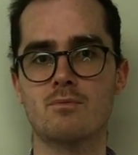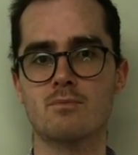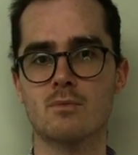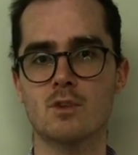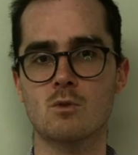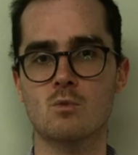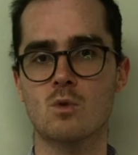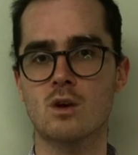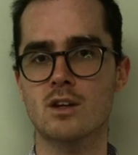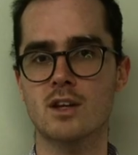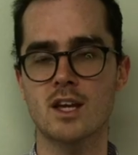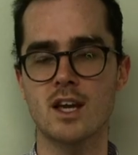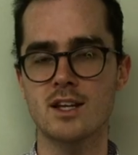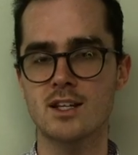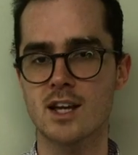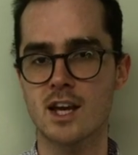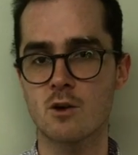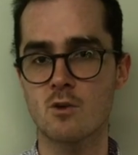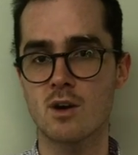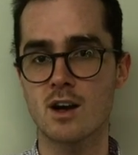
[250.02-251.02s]
One key
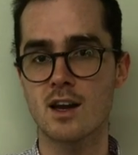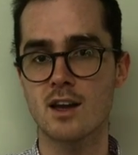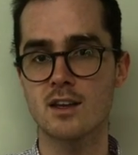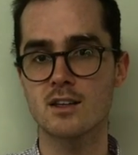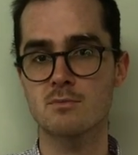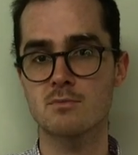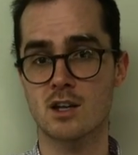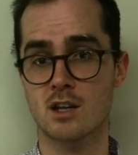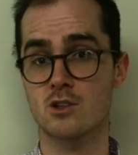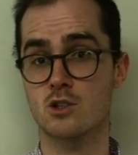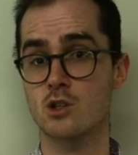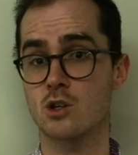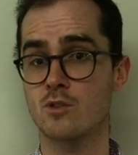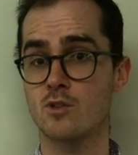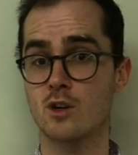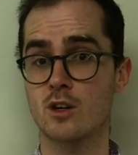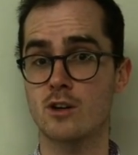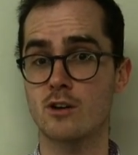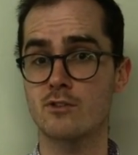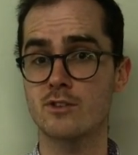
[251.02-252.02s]
takeaway is making sure you've
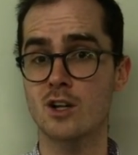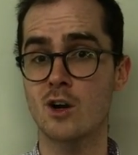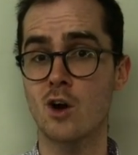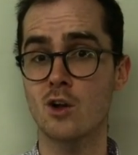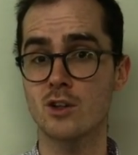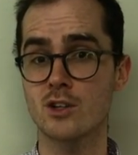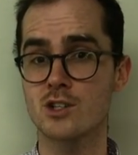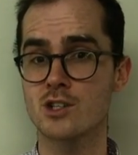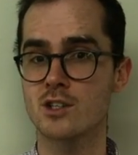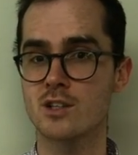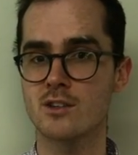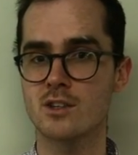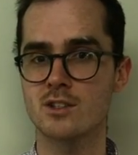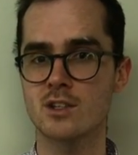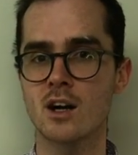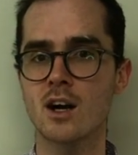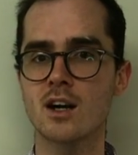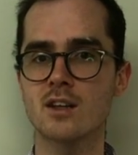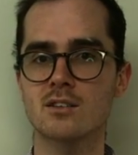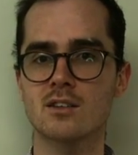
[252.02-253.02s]
got enough collagen in the
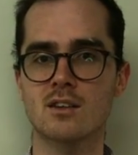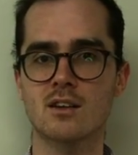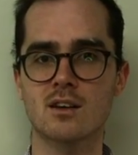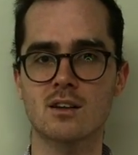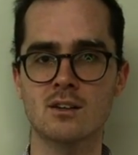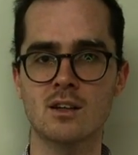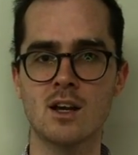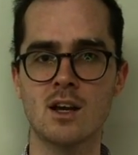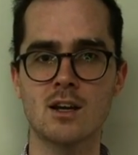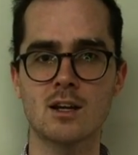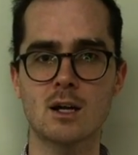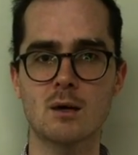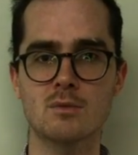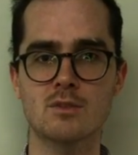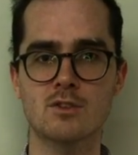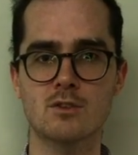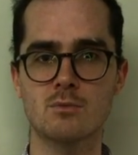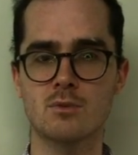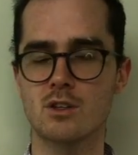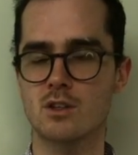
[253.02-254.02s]
diet. So that comes
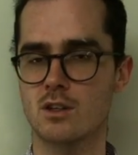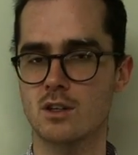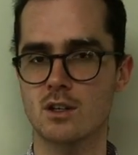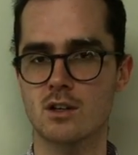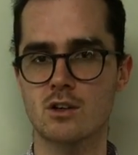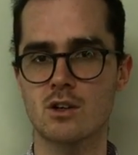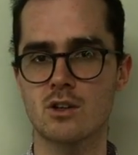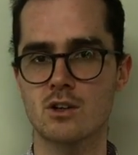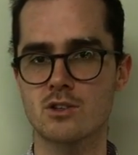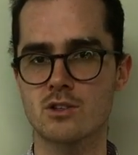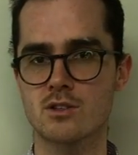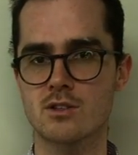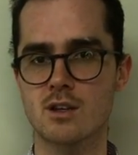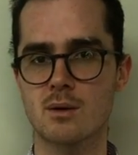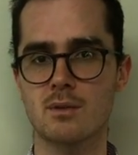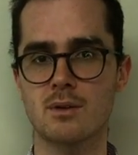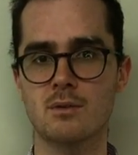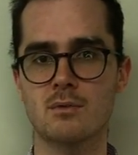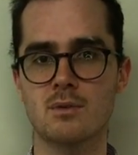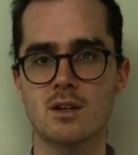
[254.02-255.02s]
from, you can get collagen
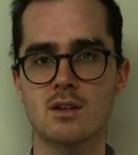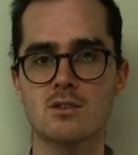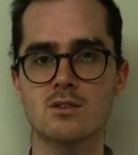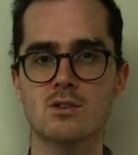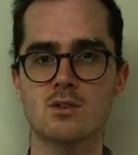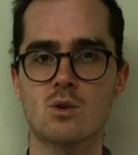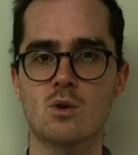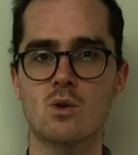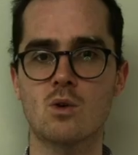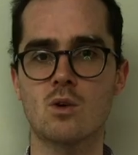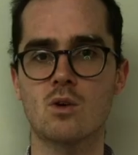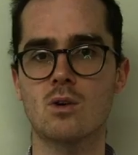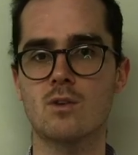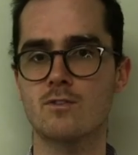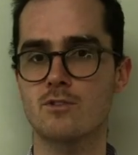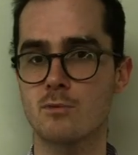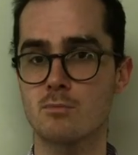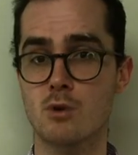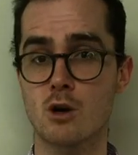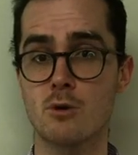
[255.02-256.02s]
supplements or
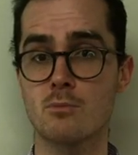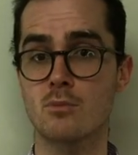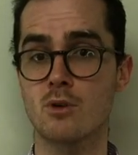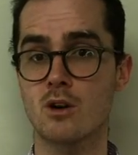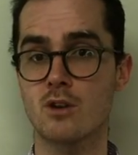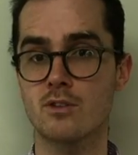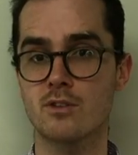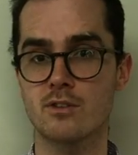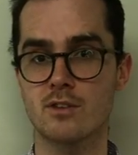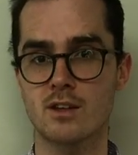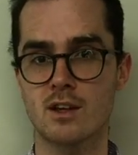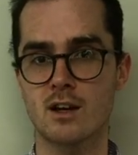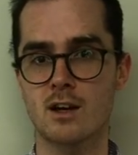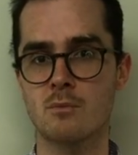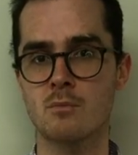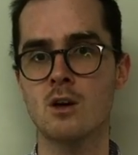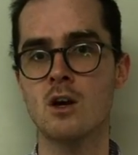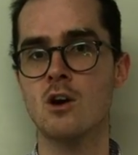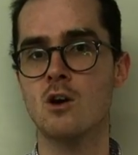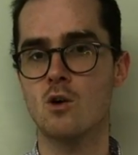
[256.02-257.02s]
from bone broth,
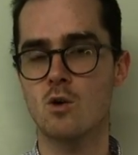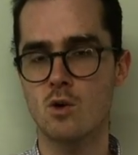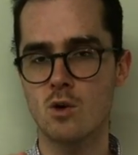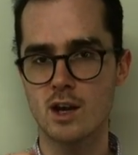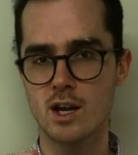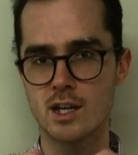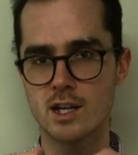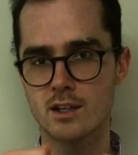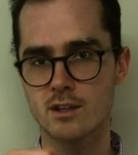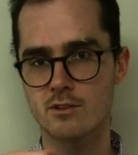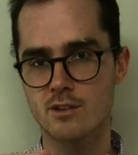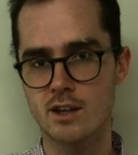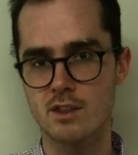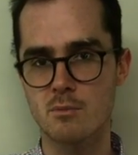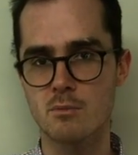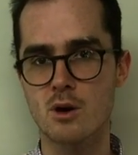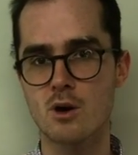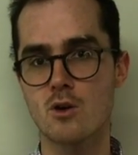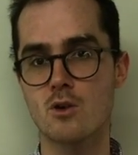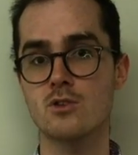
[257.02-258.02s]
or eating around the
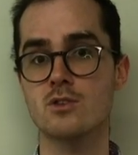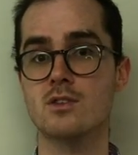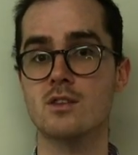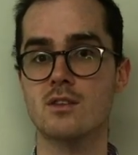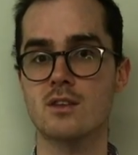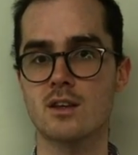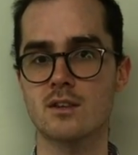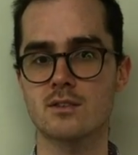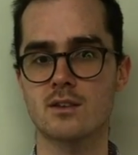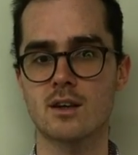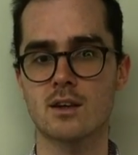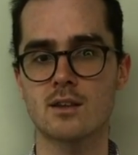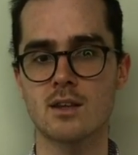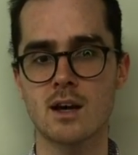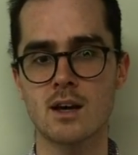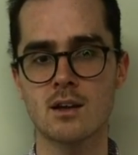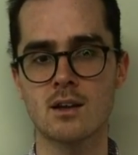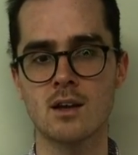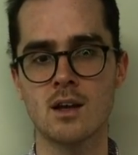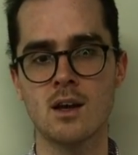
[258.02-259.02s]
bones and things like
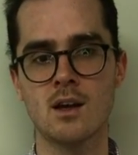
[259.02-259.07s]
that.